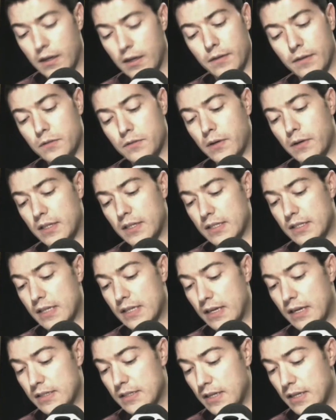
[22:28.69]
And
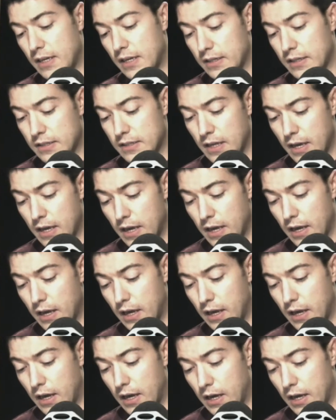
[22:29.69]
26 is
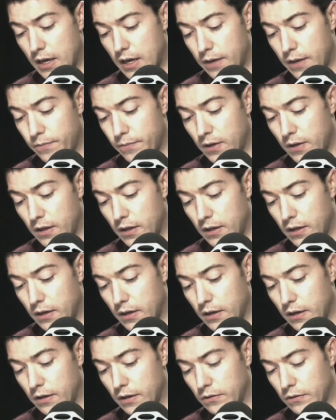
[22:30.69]

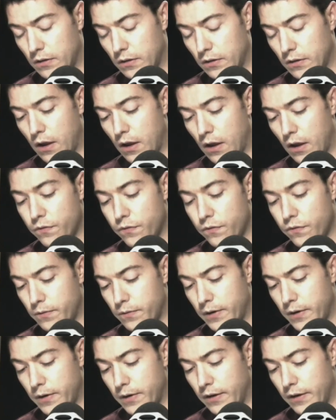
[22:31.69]
an
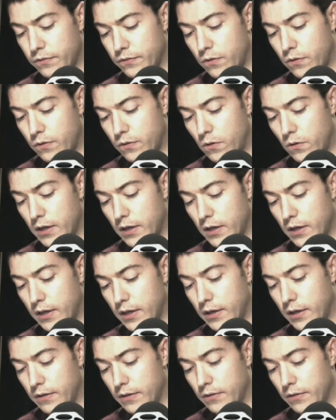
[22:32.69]
offering
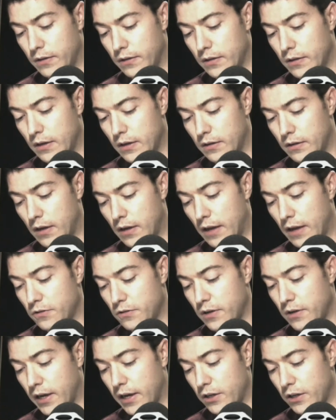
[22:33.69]
for
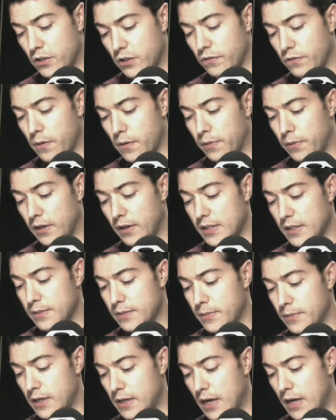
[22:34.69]
education for
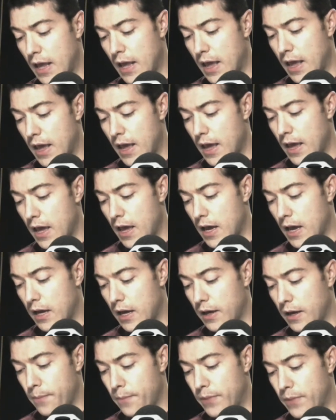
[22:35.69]
policemen
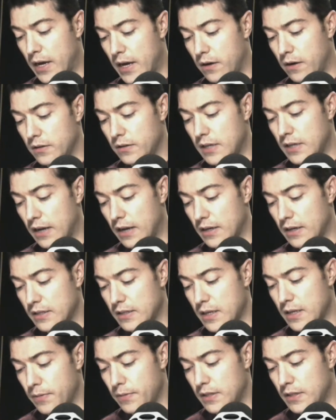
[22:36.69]
about
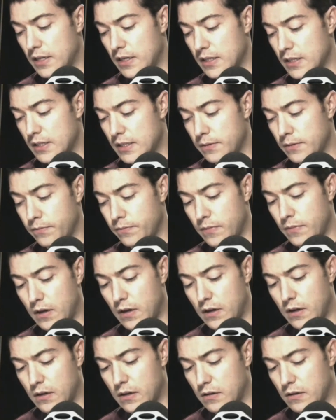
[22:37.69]
anti-Semitism,
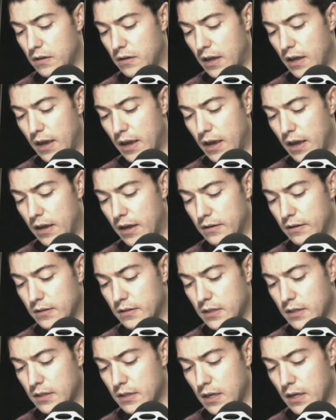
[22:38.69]

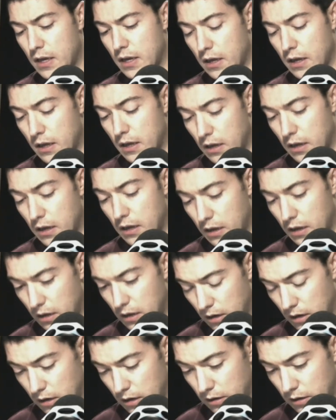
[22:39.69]
and
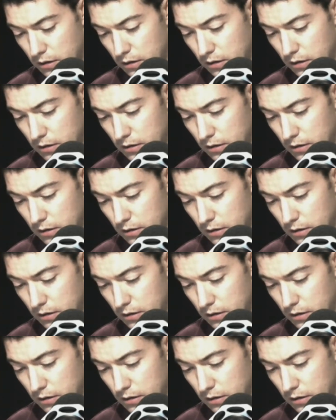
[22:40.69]
that